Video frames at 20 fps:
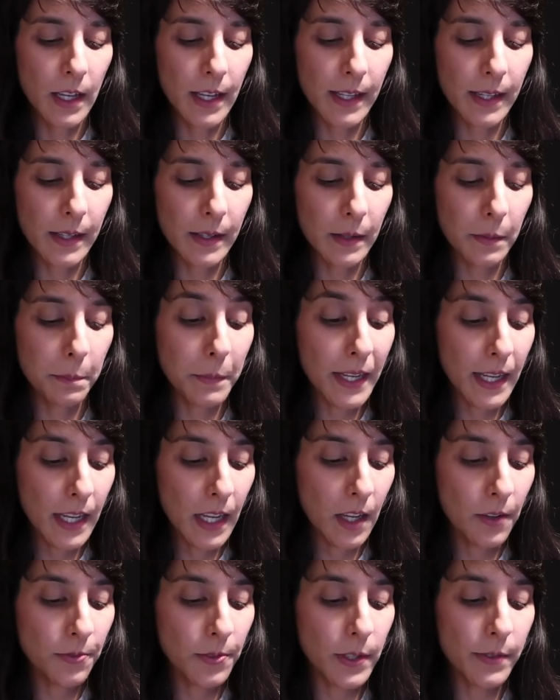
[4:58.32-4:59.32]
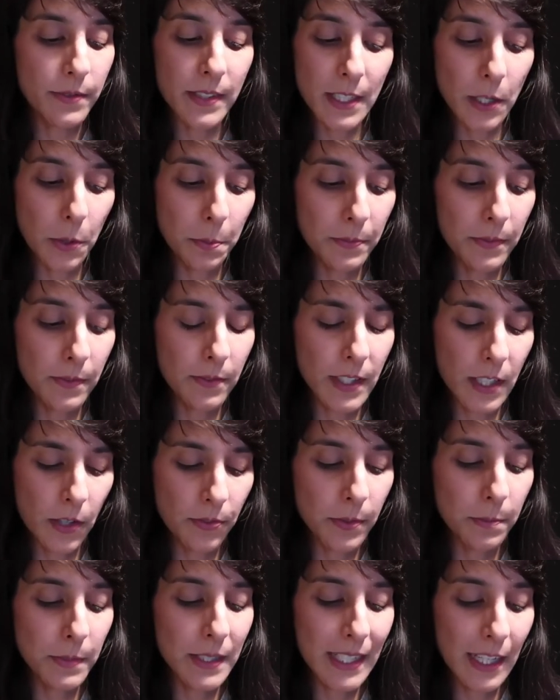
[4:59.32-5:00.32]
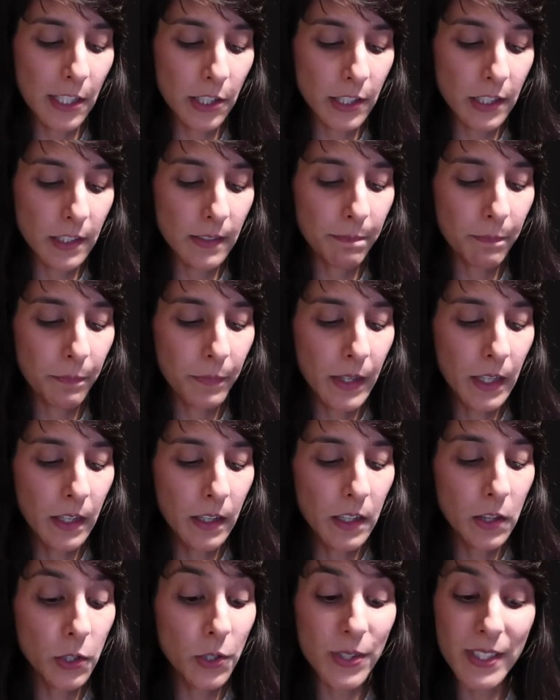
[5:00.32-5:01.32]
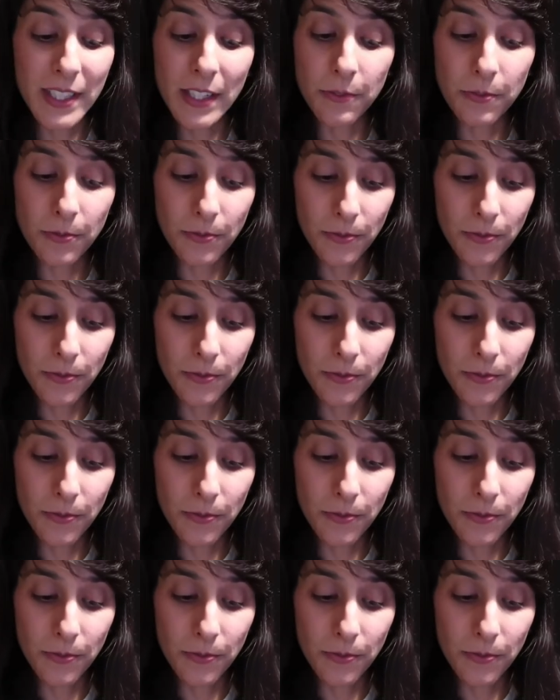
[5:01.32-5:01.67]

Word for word: Uh, be careful of self, self-obsession, losing